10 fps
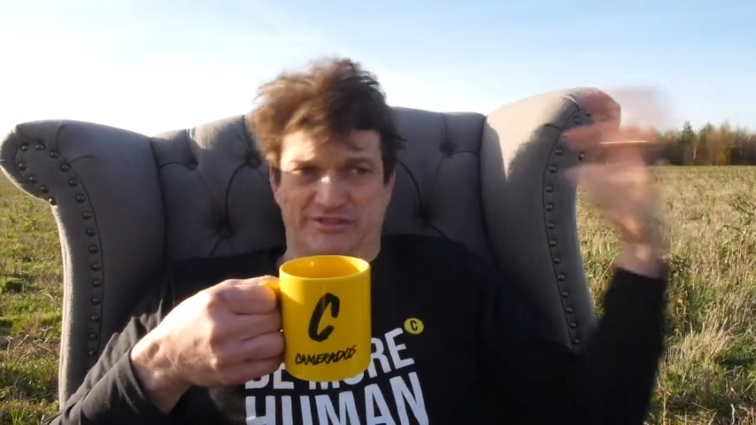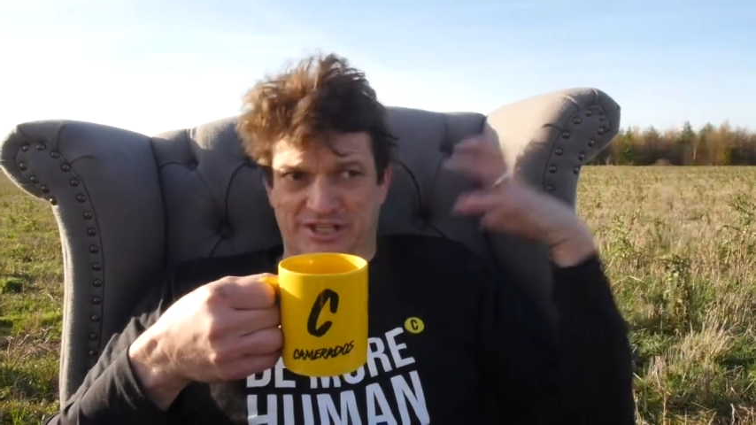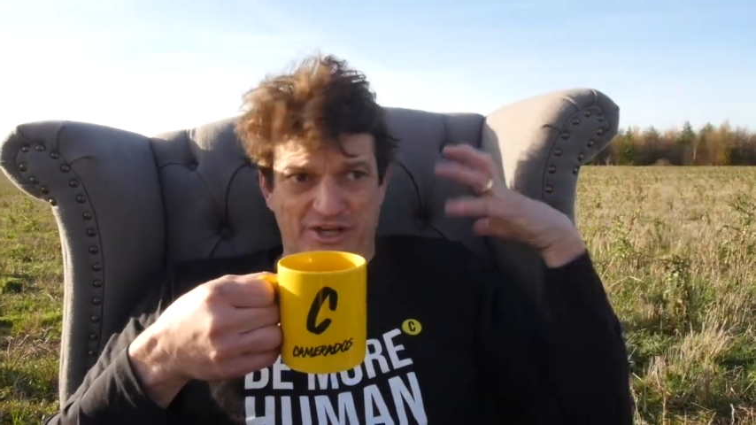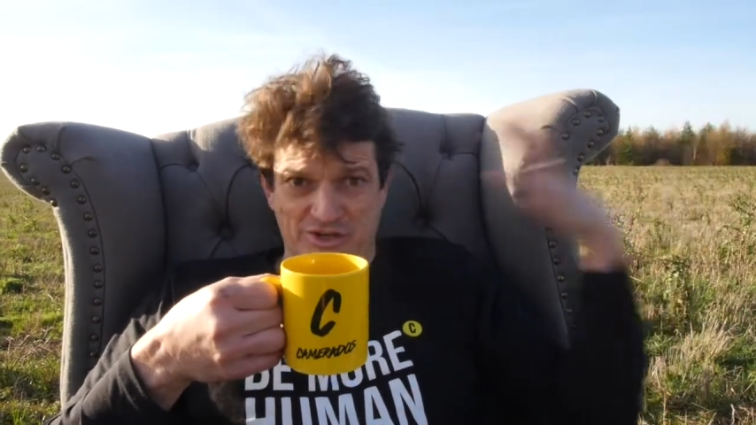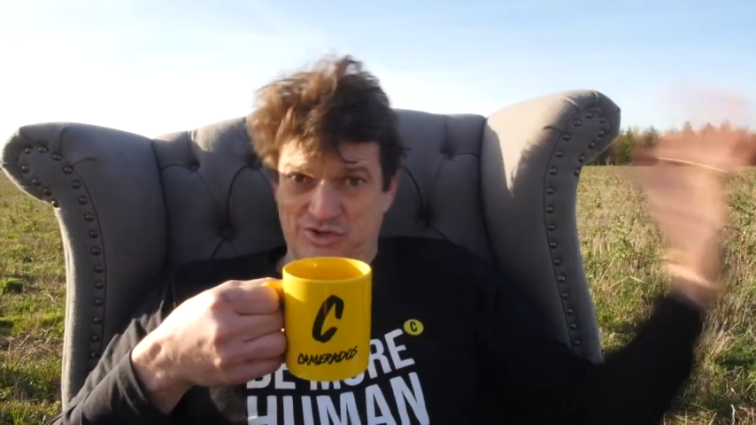You
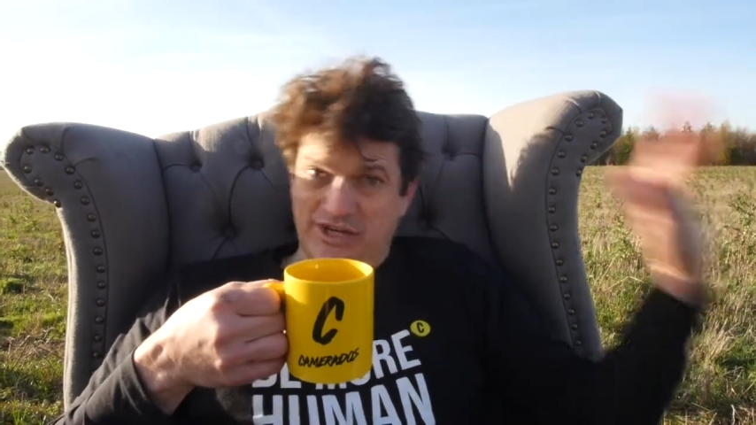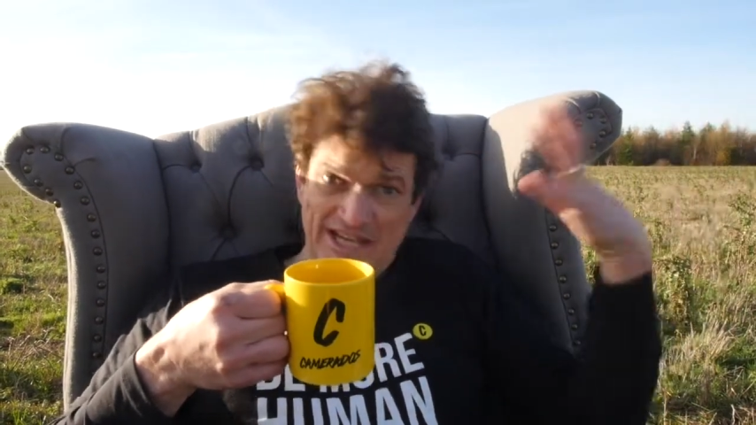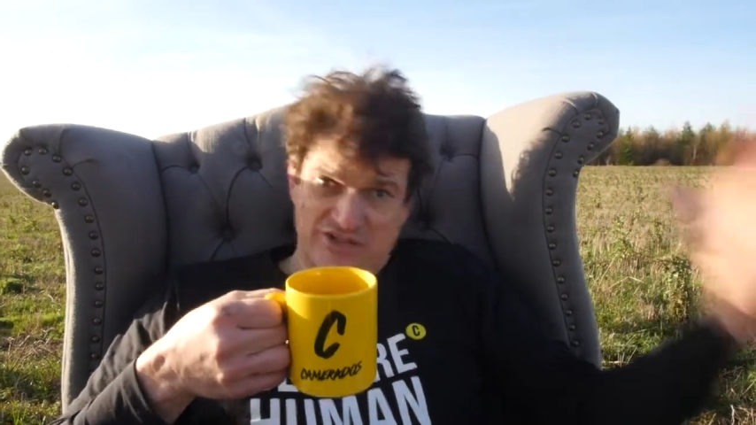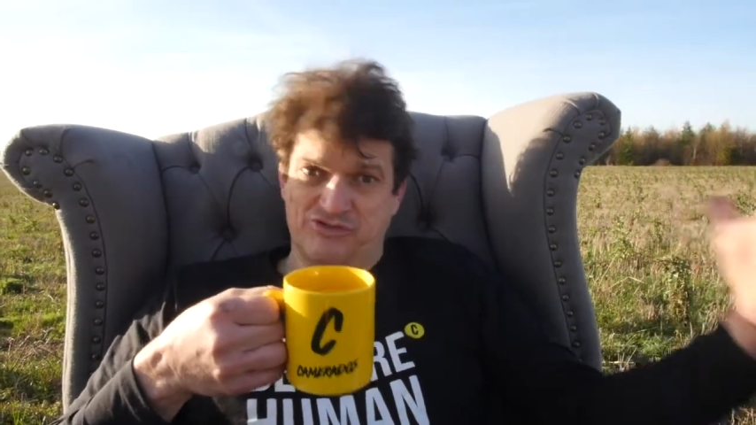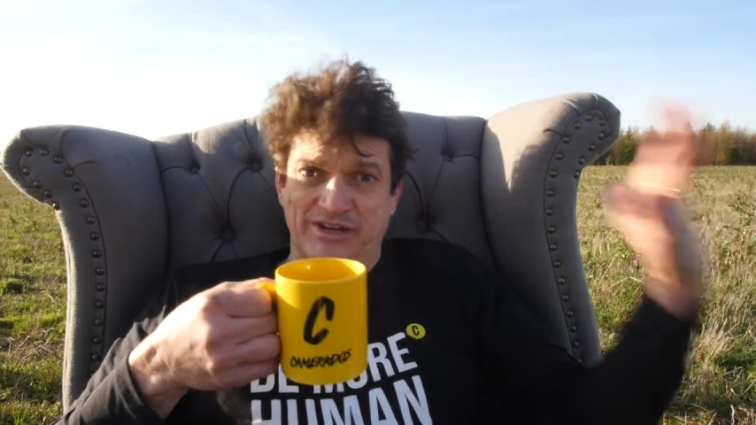know, you
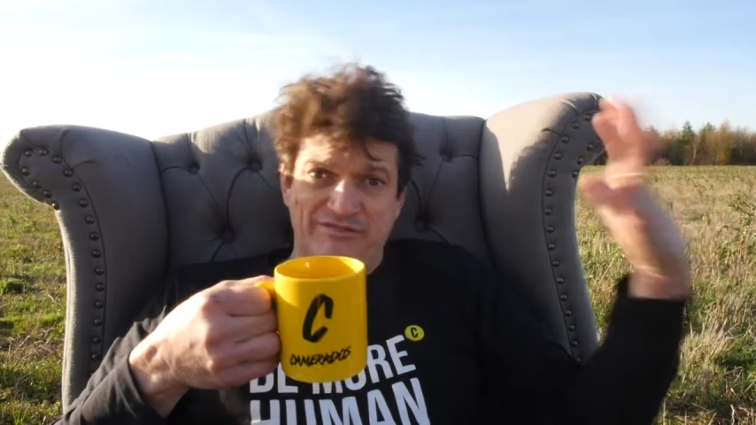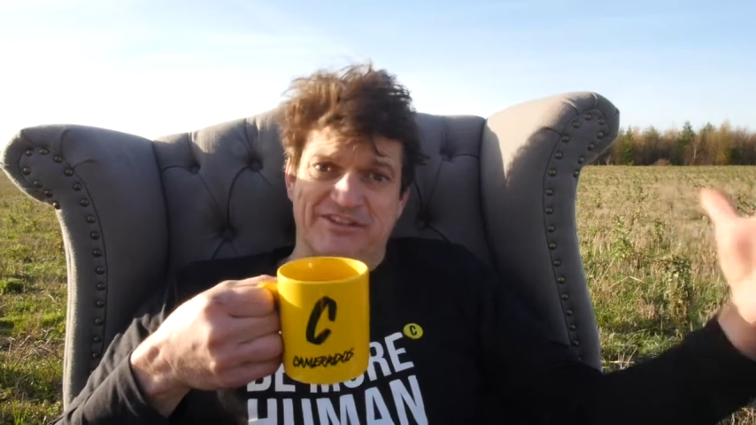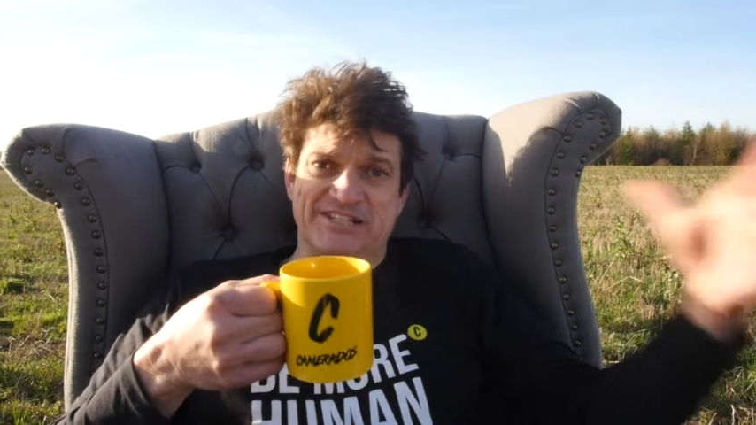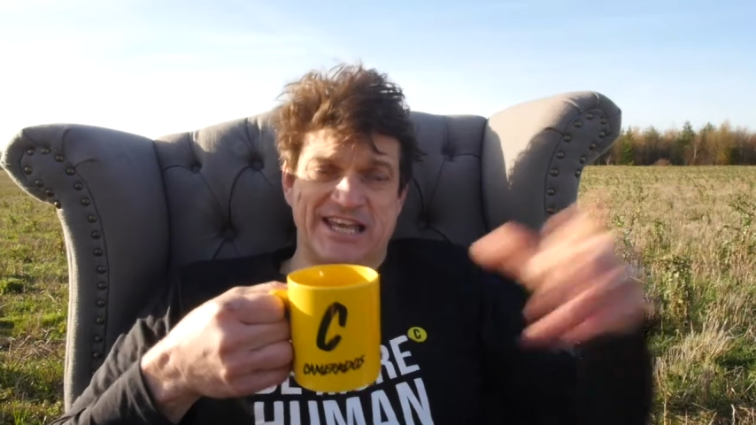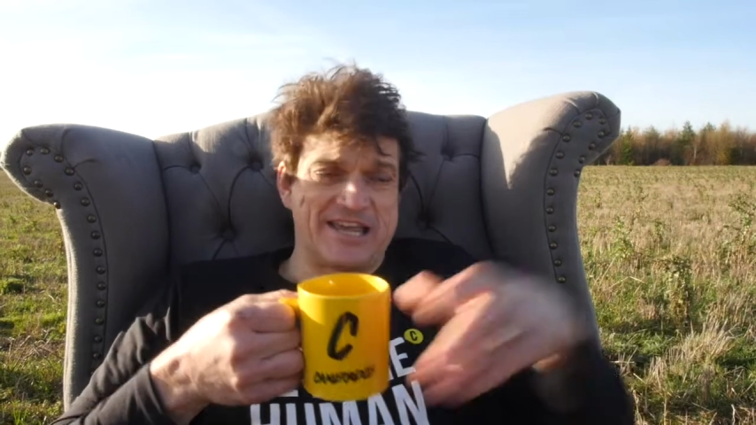literally
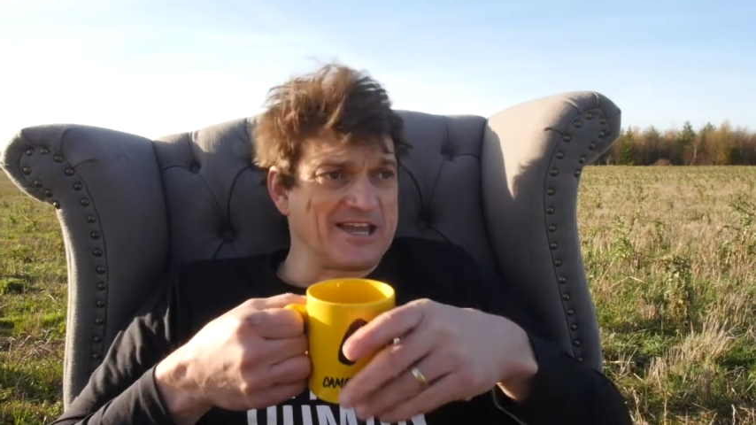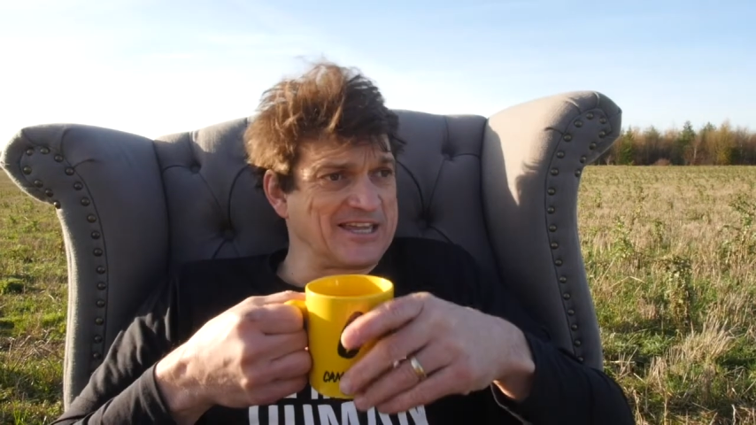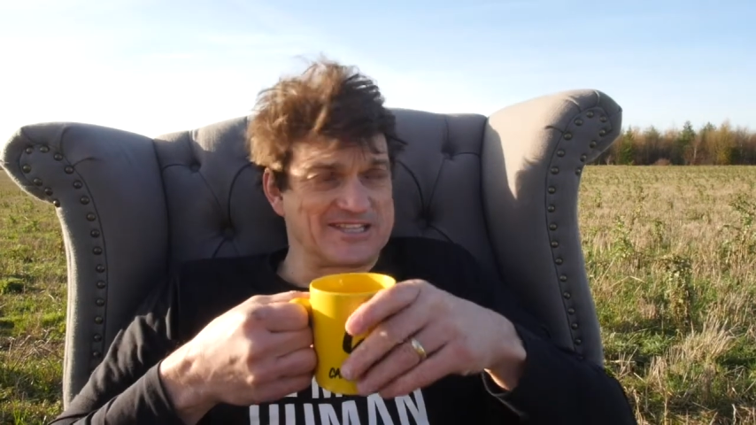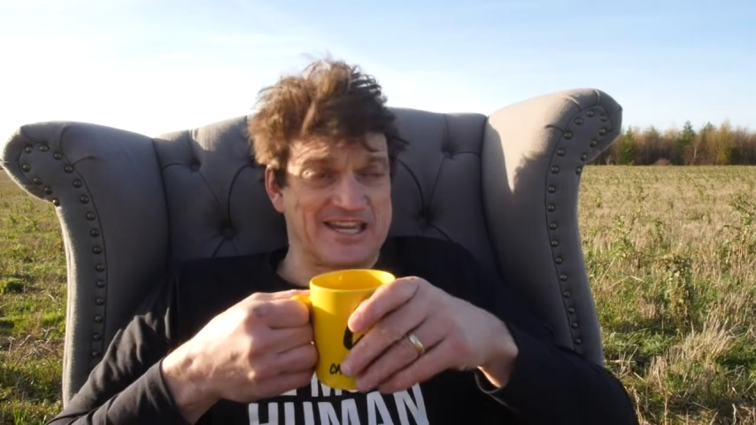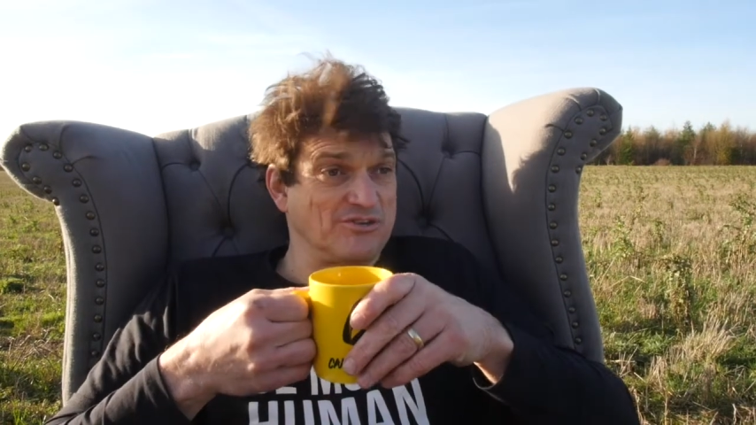physically can't get
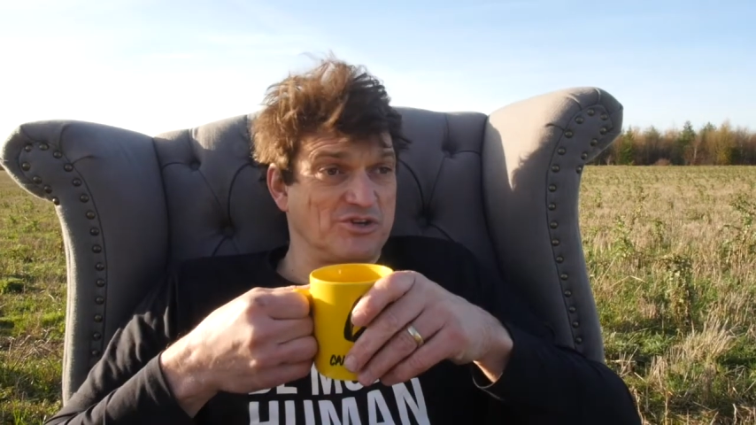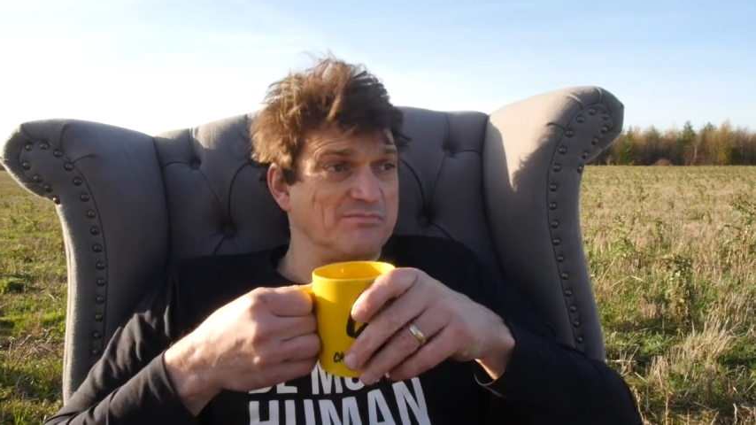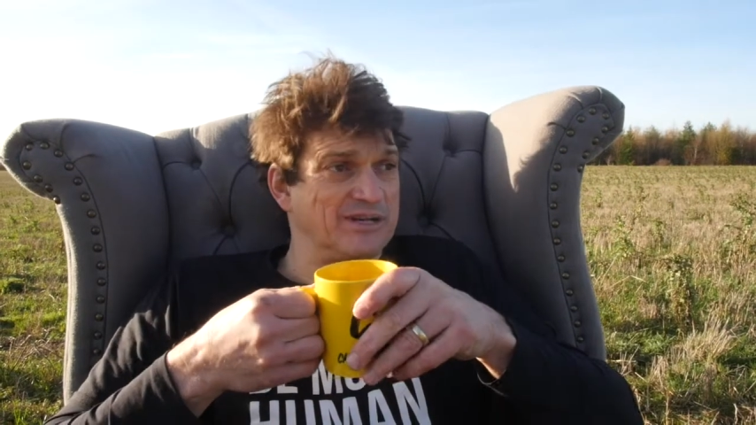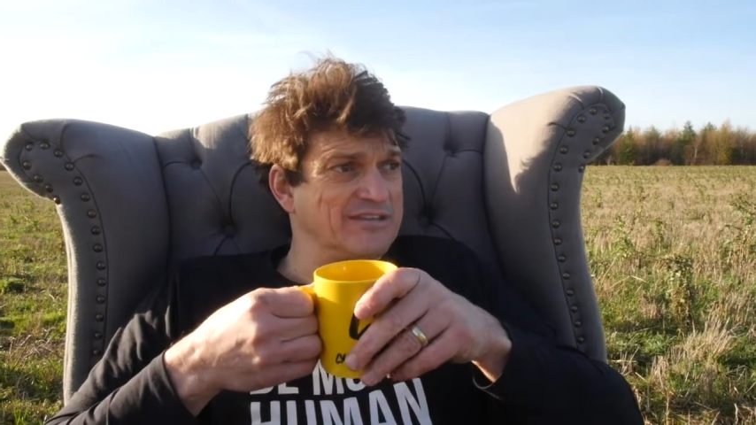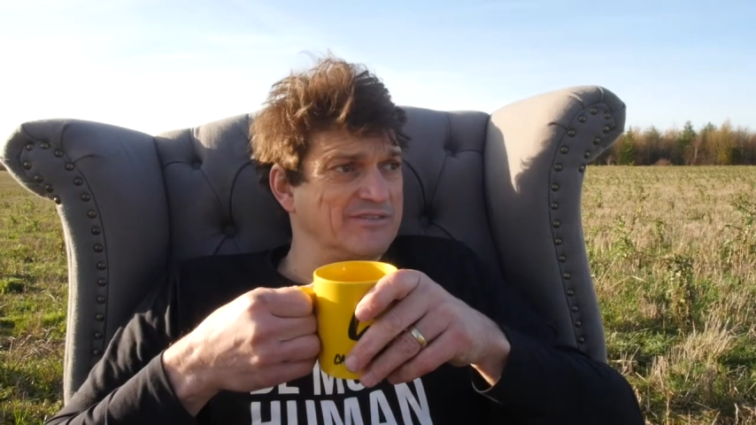together. Couldn't
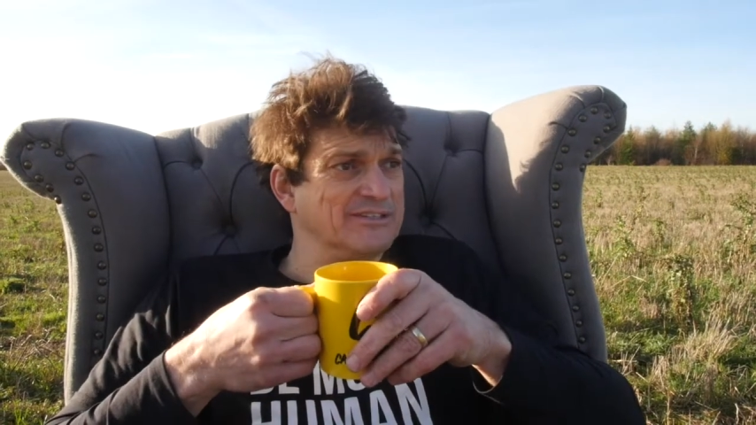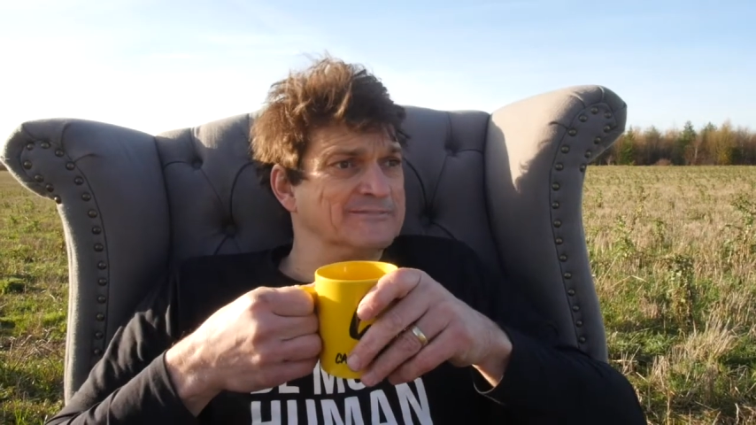believe it.